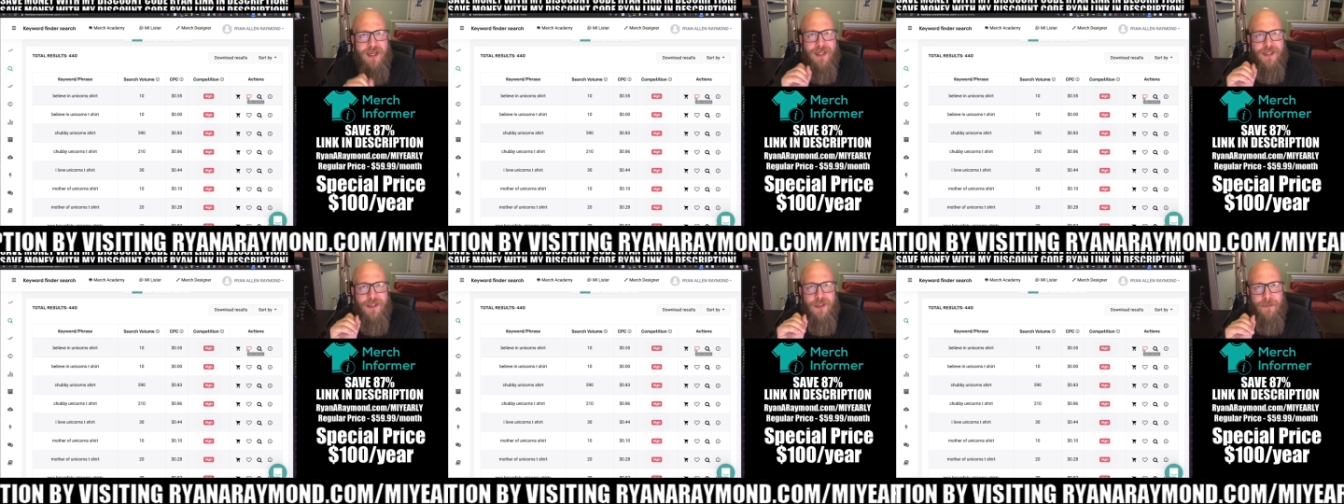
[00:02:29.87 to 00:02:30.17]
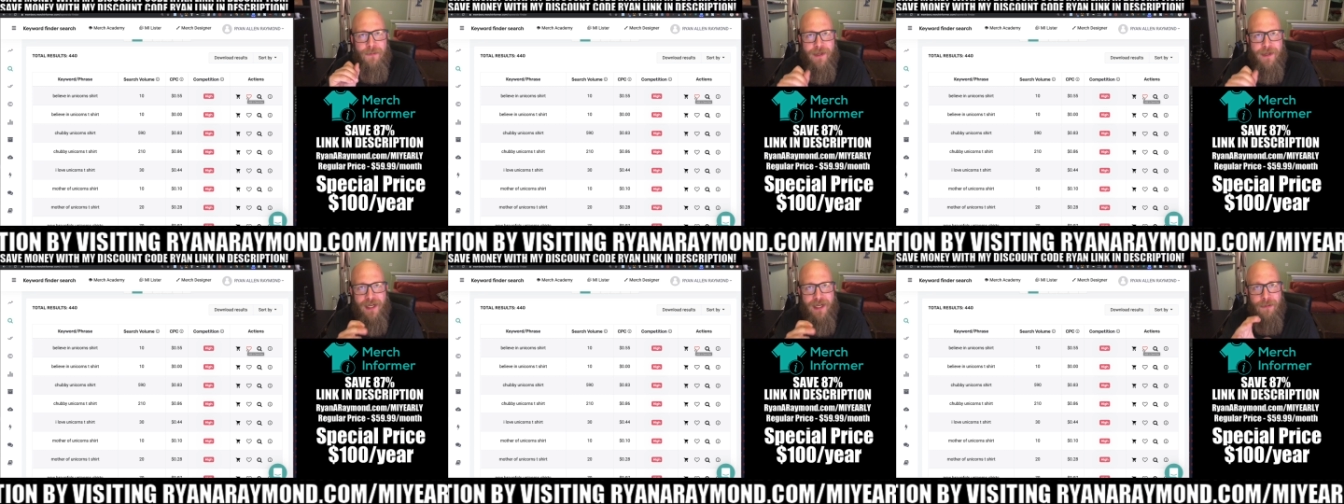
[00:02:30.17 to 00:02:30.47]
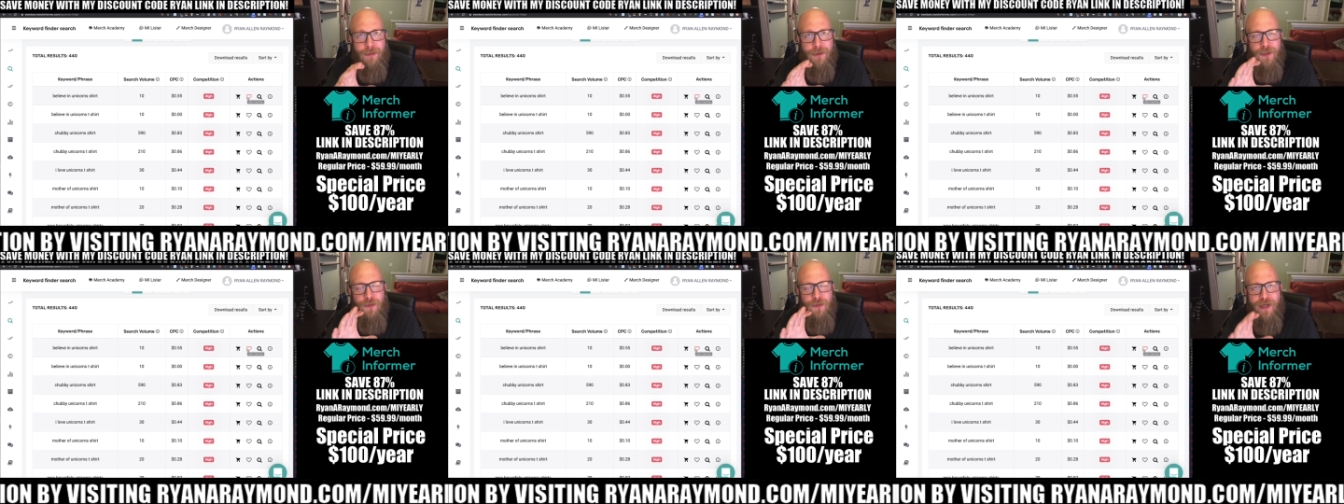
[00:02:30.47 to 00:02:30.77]
to be
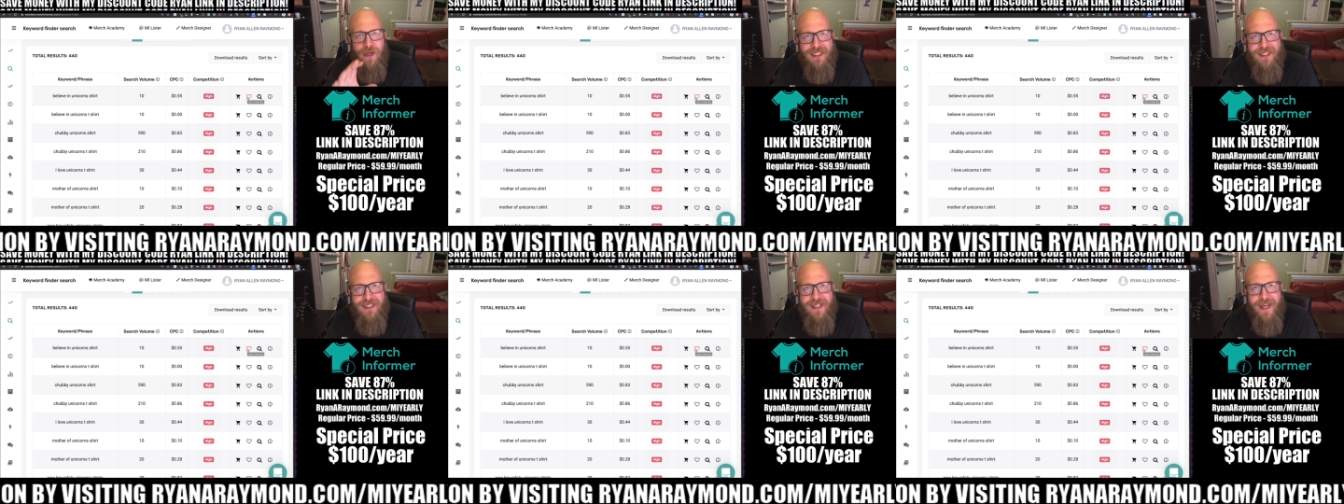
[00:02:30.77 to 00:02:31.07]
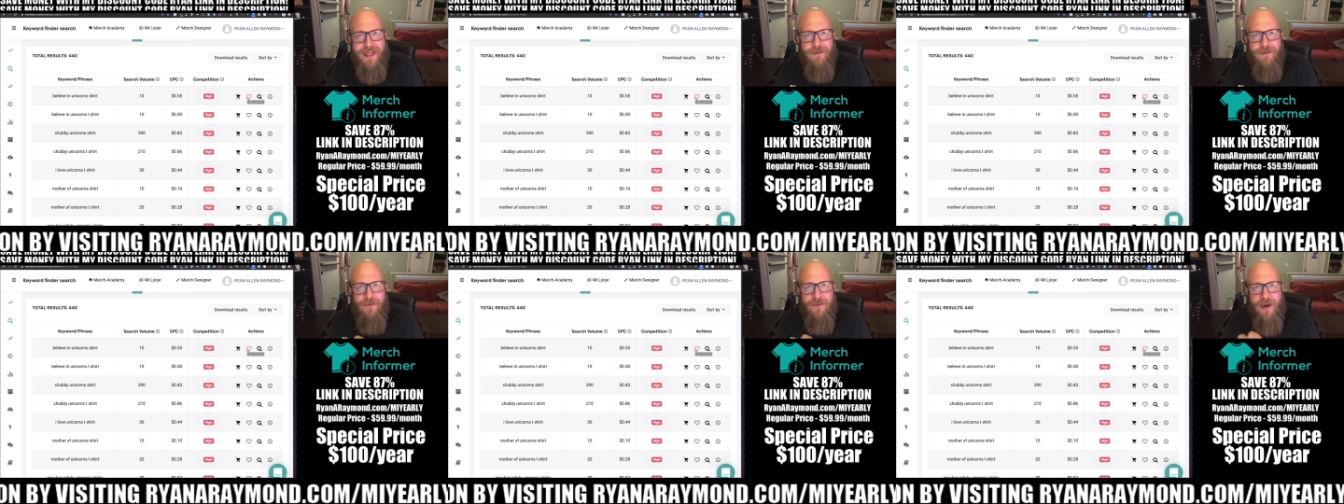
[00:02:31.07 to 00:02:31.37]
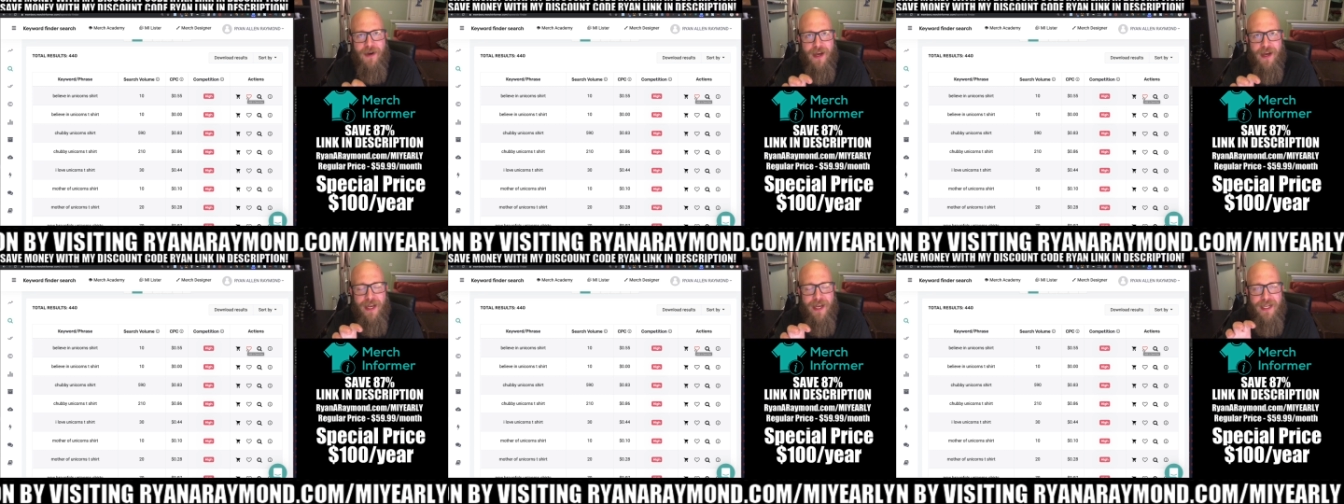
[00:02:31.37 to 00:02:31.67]
able to
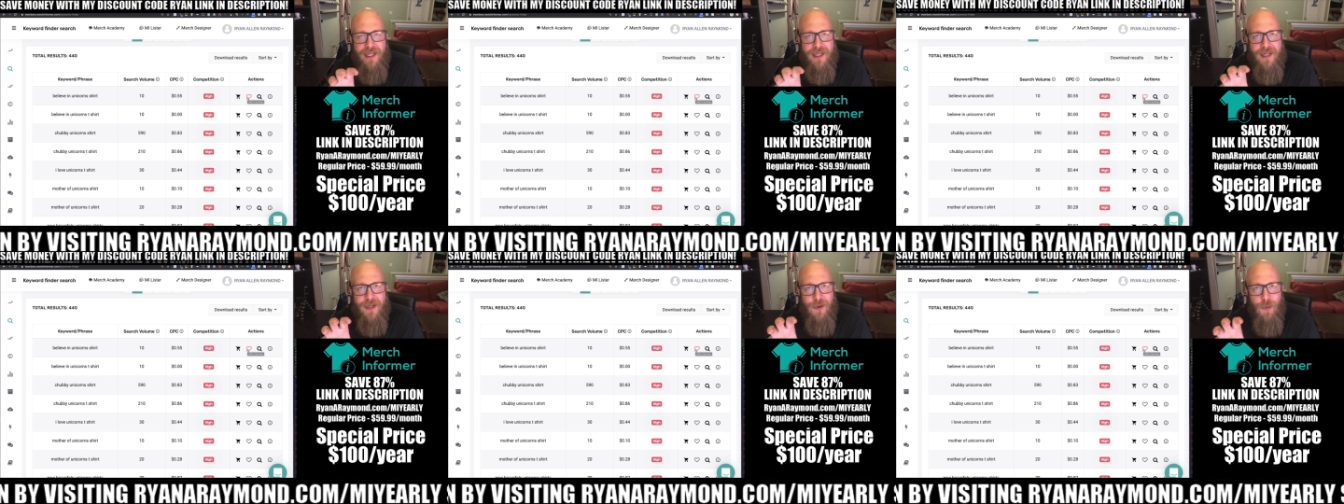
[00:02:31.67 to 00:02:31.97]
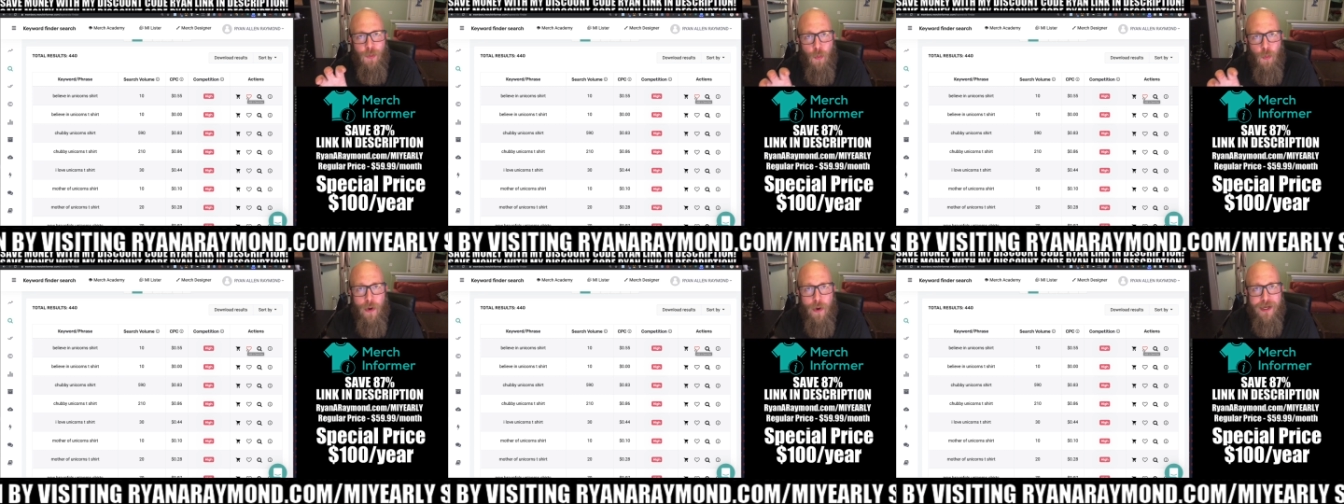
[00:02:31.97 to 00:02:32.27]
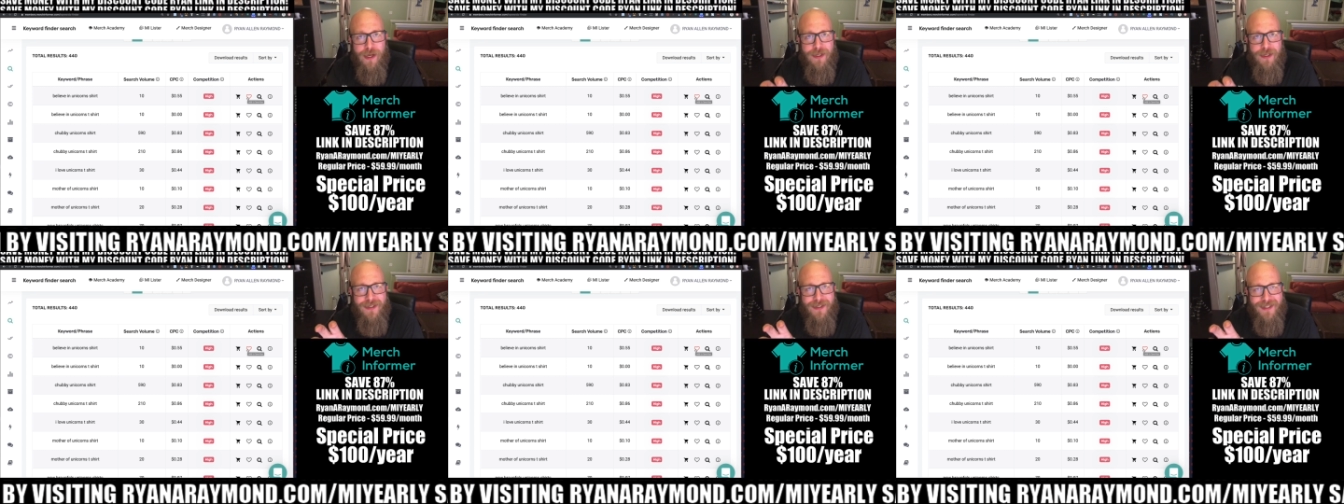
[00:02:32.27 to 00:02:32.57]
identify
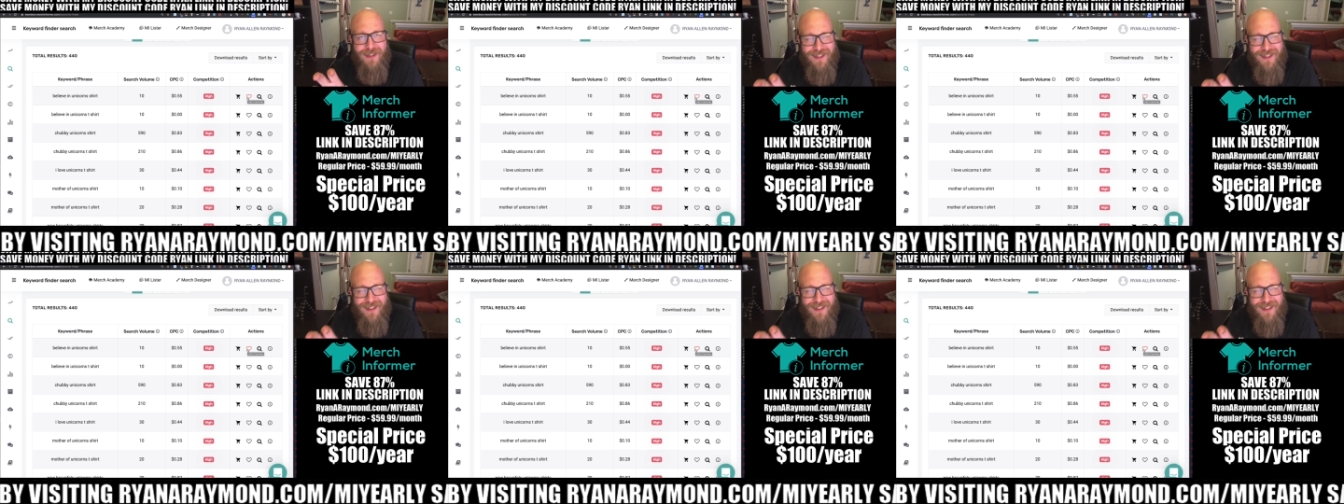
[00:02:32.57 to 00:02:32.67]
where